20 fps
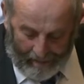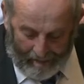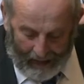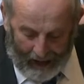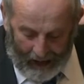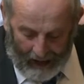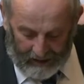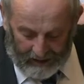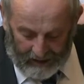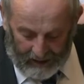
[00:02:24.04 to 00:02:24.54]

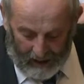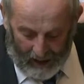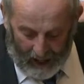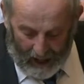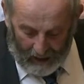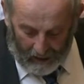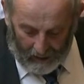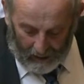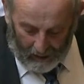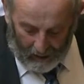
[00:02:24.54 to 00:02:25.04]
As
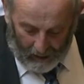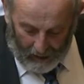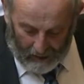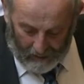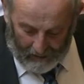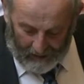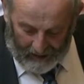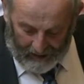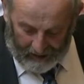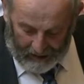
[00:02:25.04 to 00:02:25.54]
a
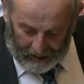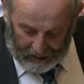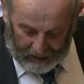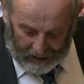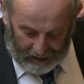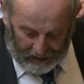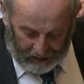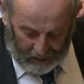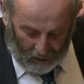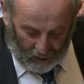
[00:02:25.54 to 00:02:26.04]
reliable
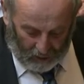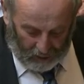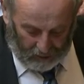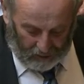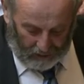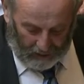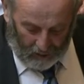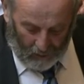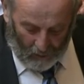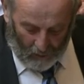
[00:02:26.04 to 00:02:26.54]
energy
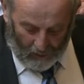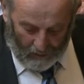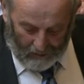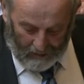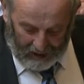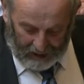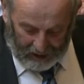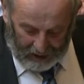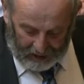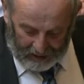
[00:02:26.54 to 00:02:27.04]
source with low
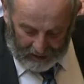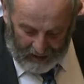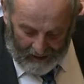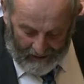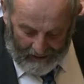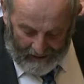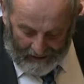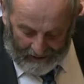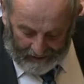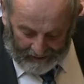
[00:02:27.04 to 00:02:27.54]
emissions,
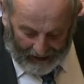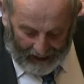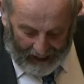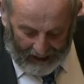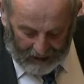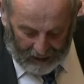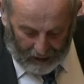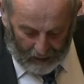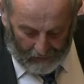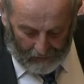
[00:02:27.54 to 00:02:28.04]

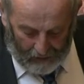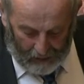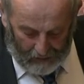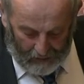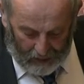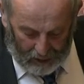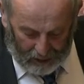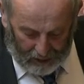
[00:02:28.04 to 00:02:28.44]
gas must